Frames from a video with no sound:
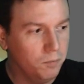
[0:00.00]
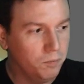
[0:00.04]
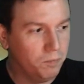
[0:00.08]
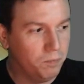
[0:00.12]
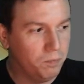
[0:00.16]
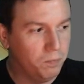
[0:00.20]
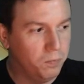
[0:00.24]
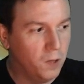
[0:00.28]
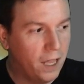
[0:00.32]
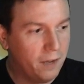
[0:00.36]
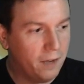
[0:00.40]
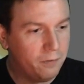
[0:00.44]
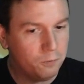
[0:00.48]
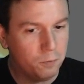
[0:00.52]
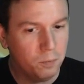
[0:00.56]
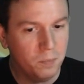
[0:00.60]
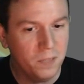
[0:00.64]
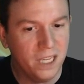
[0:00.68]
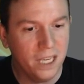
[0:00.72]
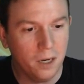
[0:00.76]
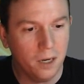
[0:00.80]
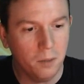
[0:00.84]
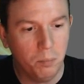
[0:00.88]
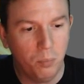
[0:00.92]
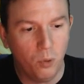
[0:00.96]
left me
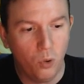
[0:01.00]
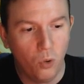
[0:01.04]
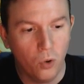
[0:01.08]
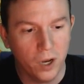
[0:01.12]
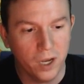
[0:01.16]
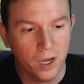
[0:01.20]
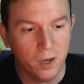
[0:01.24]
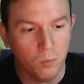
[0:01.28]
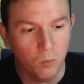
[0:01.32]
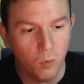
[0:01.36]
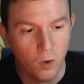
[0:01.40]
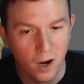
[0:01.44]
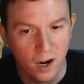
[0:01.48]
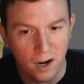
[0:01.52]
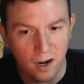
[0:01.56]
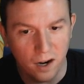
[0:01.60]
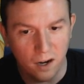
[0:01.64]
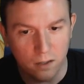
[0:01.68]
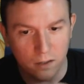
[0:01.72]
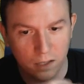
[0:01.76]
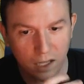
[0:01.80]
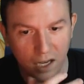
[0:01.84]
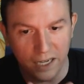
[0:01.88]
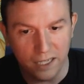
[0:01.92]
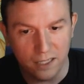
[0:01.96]
at a point where
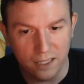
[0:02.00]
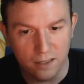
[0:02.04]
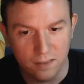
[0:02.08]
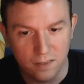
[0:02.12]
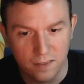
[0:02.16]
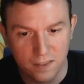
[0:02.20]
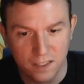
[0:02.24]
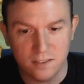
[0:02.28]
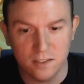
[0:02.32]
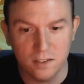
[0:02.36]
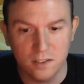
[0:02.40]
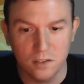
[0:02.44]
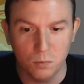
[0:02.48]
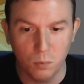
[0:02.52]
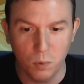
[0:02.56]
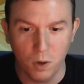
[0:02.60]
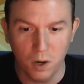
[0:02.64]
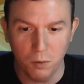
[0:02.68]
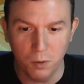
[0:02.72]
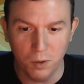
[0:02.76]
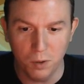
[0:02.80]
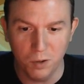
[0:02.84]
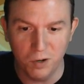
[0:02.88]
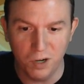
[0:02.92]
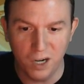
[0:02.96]
like this is where
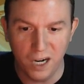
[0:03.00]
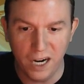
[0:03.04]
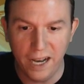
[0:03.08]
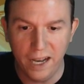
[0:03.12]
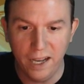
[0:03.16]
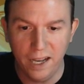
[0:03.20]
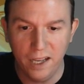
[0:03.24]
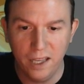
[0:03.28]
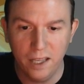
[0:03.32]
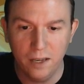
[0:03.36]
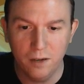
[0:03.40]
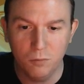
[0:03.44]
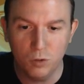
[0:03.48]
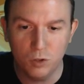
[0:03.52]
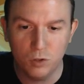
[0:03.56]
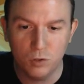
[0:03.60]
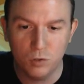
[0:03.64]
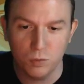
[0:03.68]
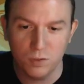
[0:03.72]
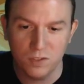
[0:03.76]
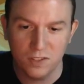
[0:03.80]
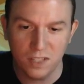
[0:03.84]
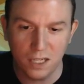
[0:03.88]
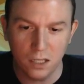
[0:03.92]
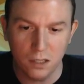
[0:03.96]
we were at, and which
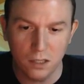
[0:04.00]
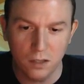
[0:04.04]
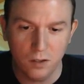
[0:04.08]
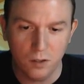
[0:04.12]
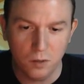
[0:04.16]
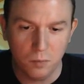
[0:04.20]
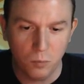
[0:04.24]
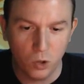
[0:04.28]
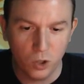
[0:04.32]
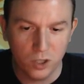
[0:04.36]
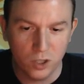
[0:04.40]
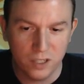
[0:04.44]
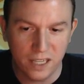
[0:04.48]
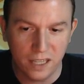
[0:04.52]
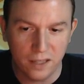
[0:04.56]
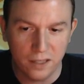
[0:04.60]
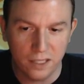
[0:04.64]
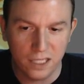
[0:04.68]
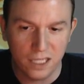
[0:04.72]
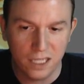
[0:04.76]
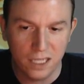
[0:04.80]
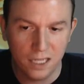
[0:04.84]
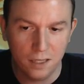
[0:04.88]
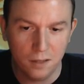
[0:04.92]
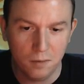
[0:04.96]
was like a little more
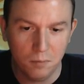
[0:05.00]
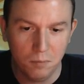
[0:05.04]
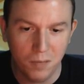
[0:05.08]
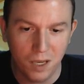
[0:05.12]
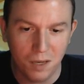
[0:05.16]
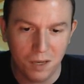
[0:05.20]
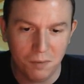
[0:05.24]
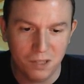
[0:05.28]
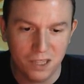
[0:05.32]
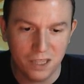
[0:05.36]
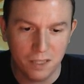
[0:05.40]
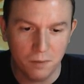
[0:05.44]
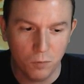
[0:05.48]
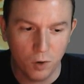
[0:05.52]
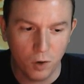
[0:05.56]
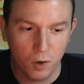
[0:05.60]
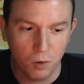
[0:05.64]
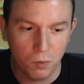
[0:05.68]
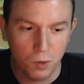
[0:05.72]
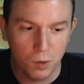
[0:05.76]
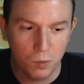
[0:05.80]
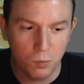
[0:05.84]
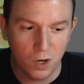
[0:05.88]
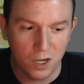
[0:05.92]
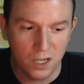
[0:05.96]
delicate maybe than where
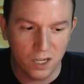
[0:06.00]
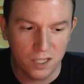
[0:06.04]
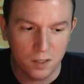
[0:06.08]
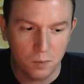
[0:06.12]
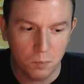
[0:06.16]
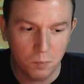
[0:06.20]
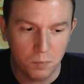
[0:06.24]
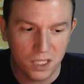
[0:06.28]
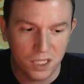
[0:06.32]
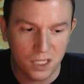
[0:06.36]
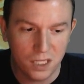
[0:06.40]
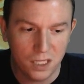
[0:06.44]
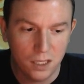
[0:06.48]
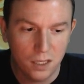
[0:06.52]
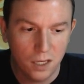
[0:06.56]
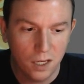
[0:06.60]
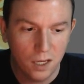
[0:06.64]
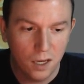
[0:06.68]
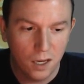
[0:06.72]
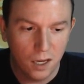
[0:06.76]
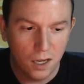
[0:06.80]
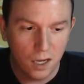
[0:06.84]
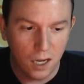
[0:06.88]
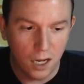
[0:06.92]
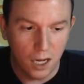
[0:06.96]
we wanted to be,
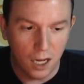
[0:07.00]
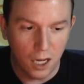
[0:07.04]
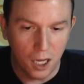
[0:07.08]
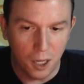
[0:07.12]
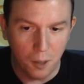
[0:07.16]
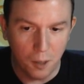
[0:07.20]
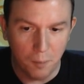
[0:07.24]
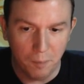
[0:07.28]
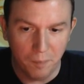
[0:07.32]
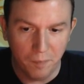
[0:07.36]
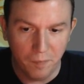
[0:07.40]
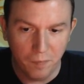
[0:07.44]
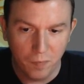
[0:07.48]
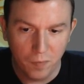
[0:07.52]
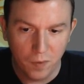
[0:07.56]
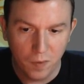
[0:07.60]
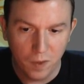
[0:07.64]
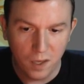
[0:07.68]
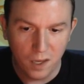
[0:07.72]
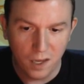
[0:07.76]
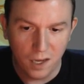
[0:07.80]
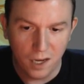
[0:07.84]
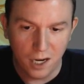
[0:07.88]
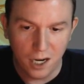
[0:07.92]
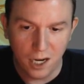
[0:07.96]
and
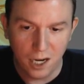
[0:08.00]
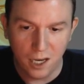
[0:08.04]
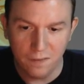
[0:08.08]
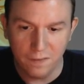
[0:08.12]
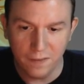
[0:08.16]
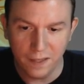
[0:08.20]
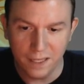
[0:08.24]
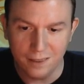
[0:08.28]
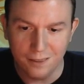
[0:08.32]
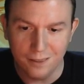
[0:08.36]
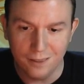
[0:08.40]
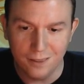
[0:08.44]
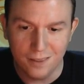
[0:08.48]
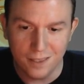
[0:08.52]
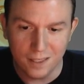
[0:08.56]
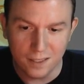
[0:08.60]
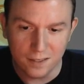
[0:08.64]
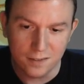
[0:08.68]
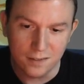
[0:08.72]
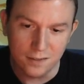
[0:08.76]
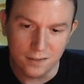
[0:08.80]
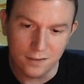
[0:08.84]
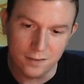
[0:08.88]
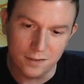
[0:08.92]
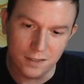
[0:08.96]
like
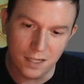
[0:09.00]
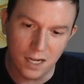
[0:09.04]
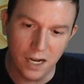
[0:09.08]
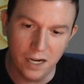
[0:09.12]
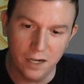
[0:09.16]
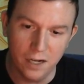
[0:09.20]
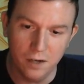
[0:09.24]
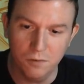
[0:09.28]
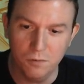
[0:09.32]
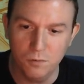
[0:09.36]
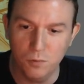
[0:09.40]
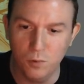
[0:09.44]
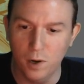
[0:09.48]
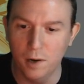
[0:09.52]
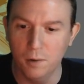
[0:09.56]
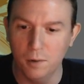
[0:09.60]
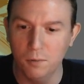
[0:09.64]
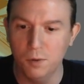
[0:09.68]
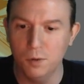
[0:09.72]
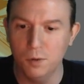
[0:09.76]
this is kind of where we